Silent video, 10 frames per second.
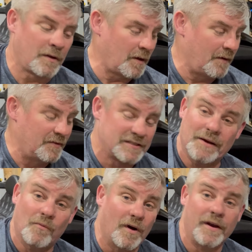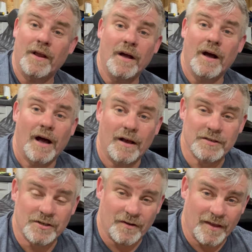of the same one, I'll
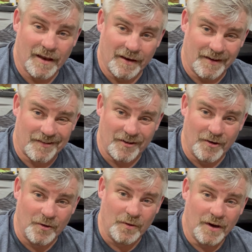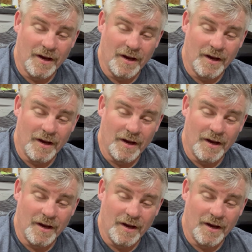share that link too.